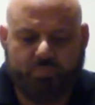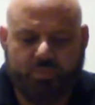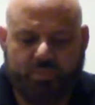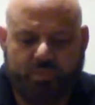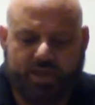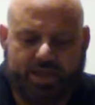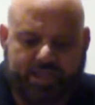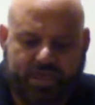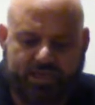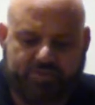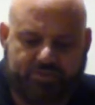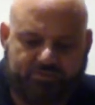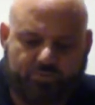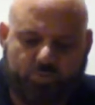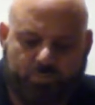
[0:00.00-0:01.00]
Again,
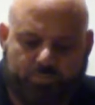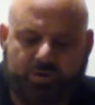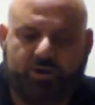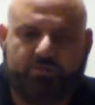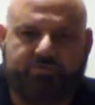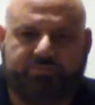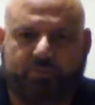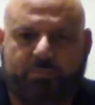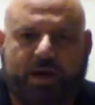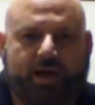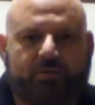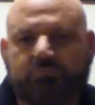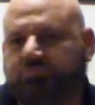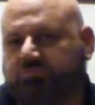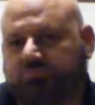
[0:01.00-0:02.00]
this will burn for
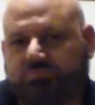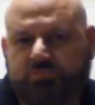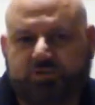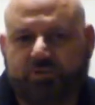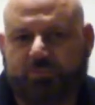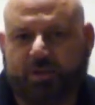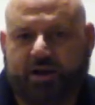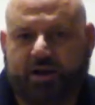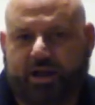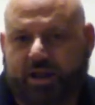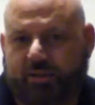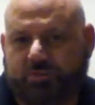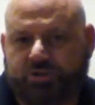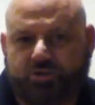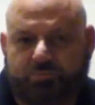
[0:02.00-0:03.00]
about, depending on
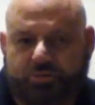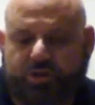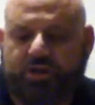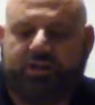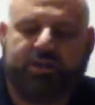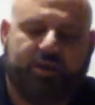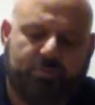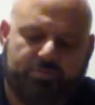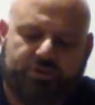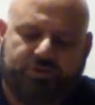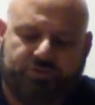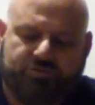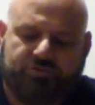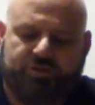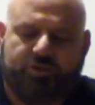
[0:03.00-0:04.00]
how much you put in there, but
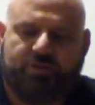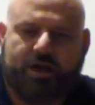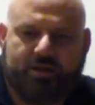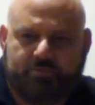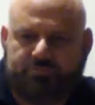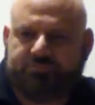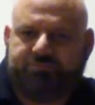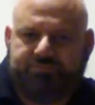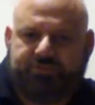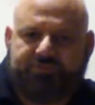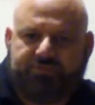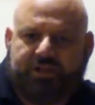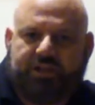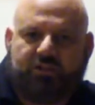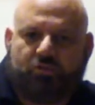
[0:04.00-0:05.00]
usually around
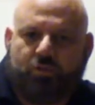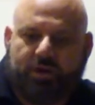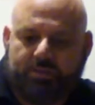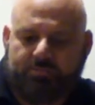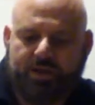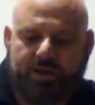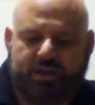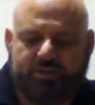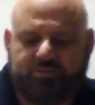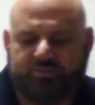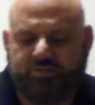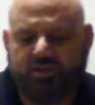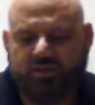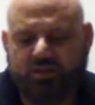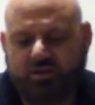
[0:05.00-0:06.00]
15-20
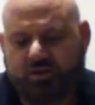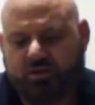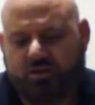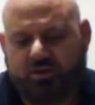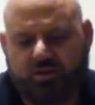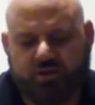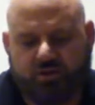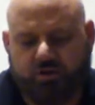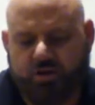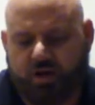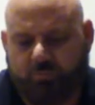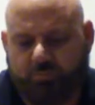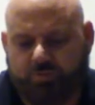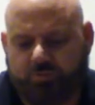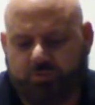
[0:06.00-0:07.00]
minutes, you know, a
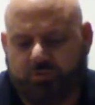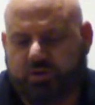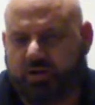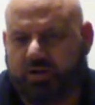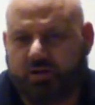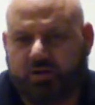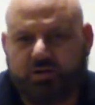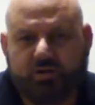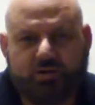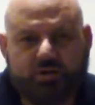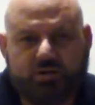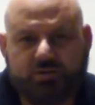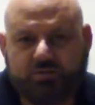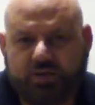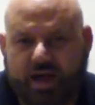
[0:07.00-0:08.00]
couple
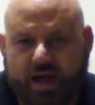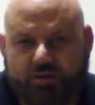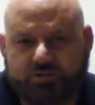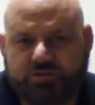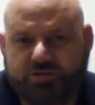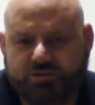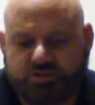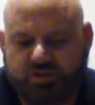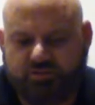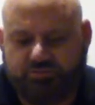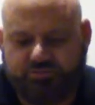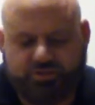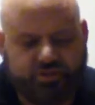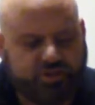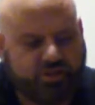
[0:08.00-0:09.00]
ounces
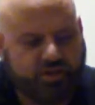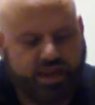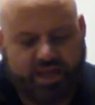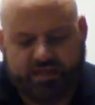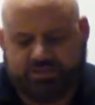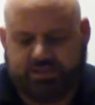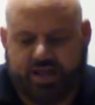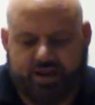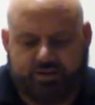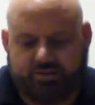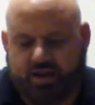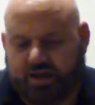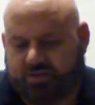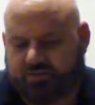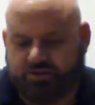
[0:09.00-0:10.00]
of the hand
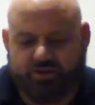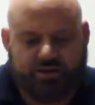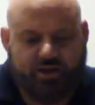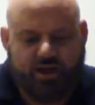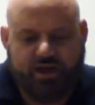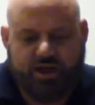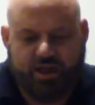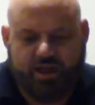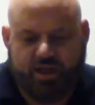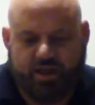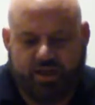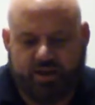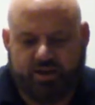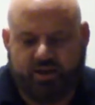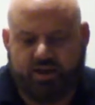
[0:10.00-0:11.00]
sanitizer.
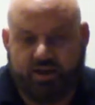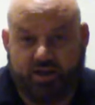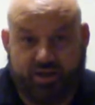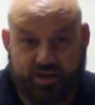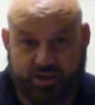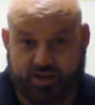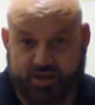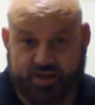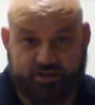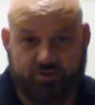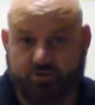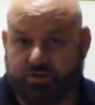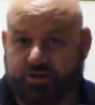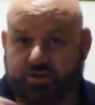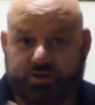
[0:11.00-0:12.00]
And in an
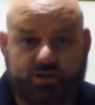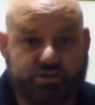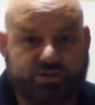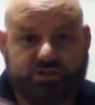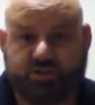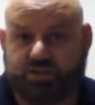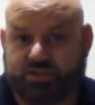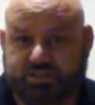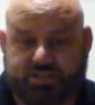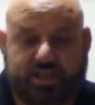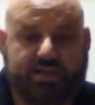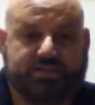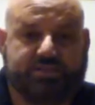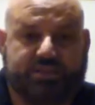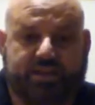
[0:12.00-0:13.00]
indoor condition, it
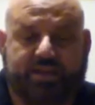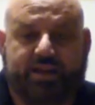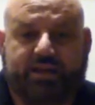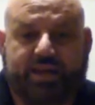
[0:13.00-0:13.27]
stays lit.